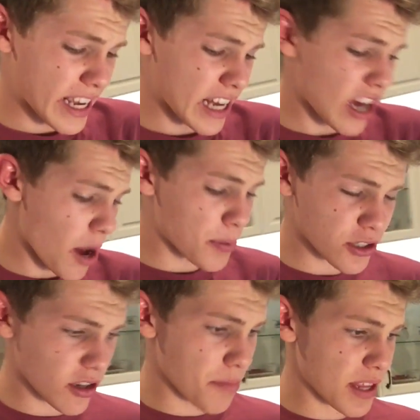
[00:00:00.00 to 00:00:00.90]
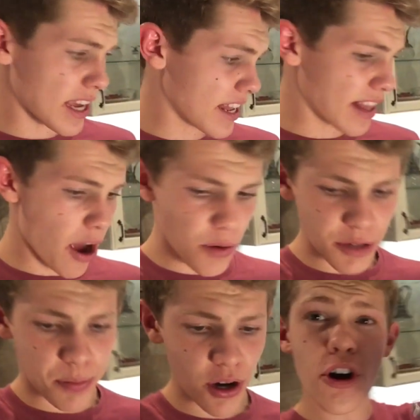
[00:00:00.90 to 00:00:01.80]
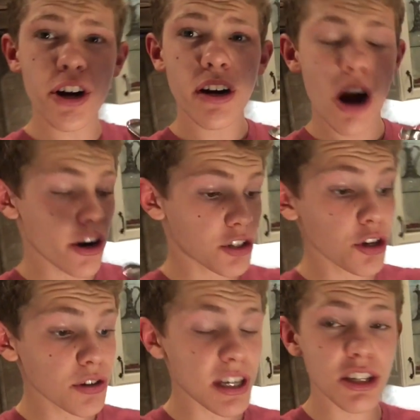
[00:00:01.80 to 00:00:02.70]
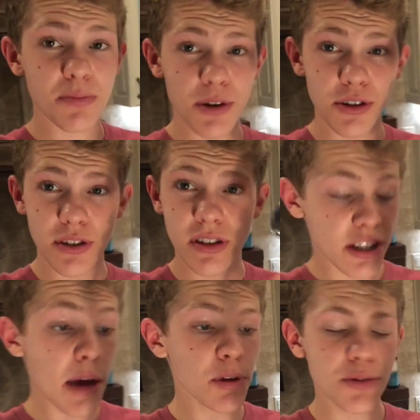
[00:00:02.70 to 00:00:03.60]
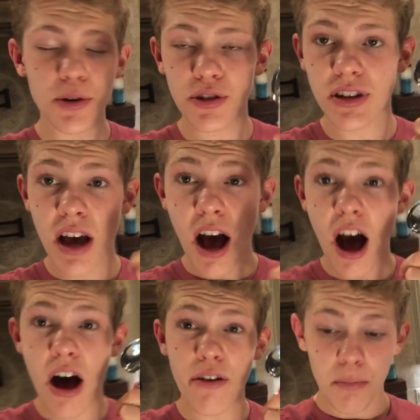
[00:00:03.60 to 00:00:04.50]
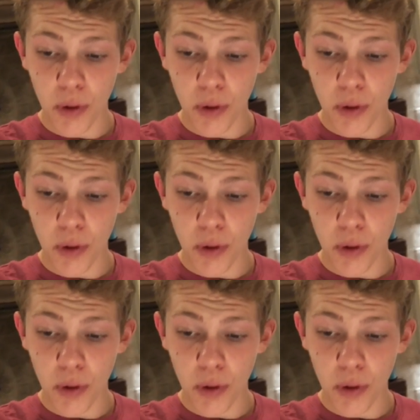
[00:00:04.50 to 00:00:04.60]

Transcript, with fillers: like a cup or something, and now we put or two teaspoons or tablespoons of